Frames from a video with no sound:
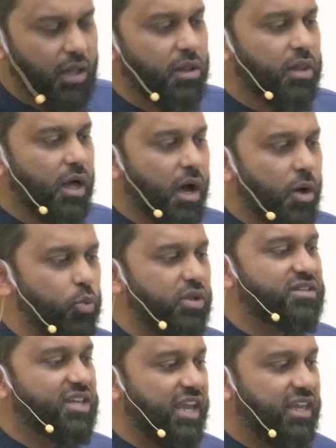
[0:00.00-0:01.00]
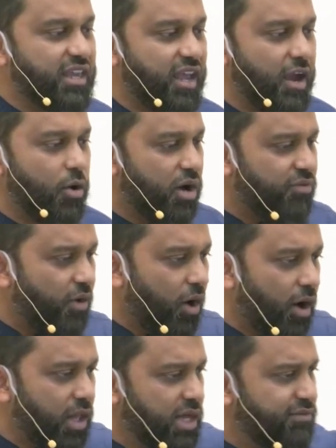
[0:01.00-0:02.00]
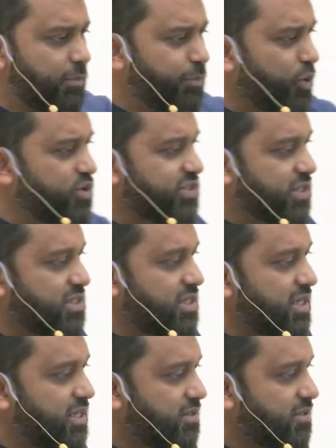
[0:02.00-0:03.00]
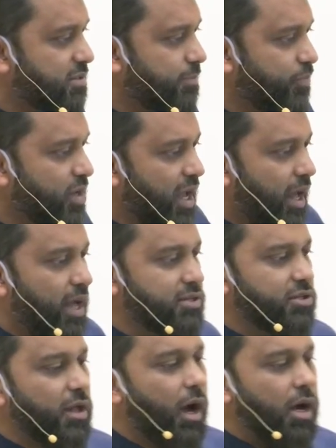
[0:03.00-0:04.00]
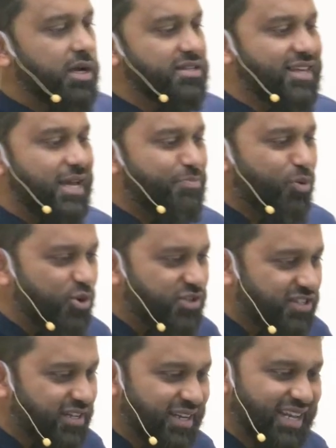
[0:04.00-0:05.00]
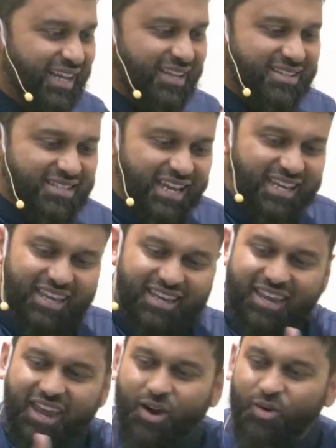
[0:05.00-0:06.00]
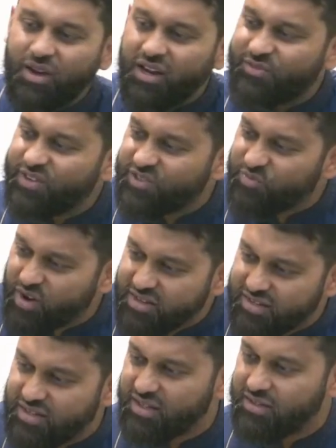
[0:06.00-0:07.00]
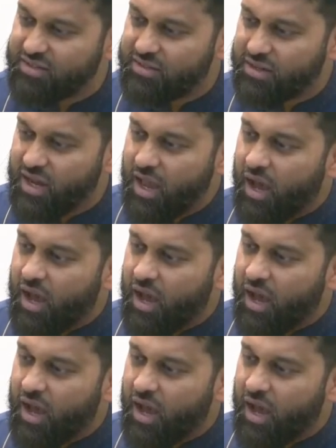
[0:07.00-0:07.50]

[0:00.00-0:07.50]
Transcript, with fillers: Allah will take care of all of a person's needs as long as that person is taking care of his friend's needs.